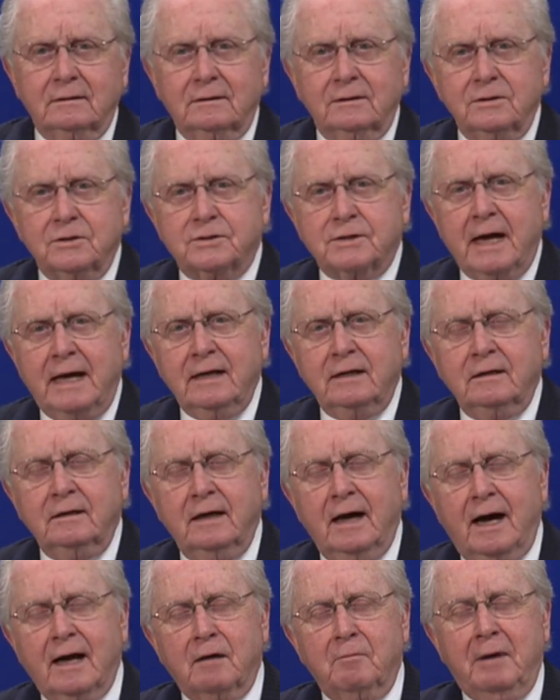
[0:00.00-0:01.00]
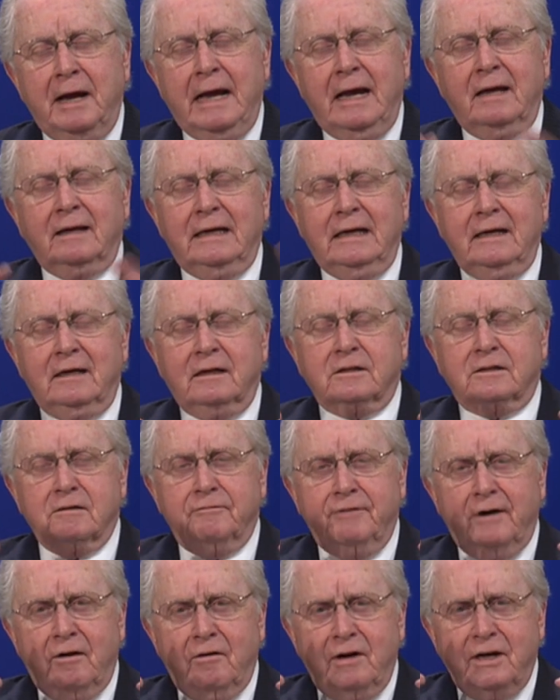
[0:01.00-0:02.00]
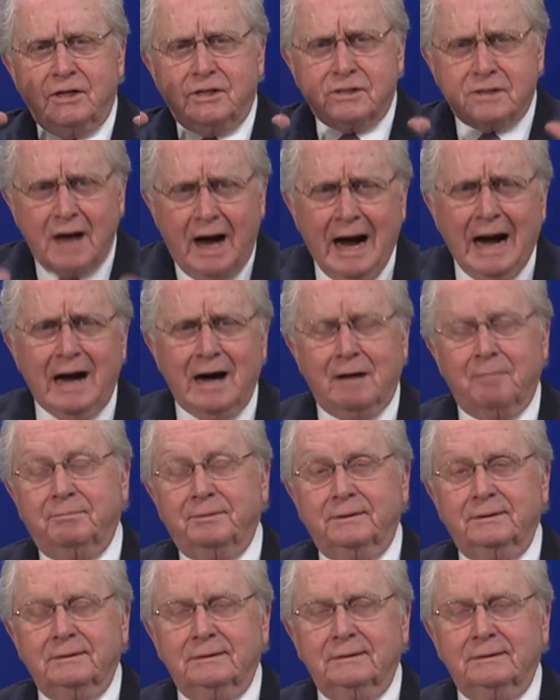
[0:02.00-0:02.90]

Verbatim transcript: Satan got a man in at the very top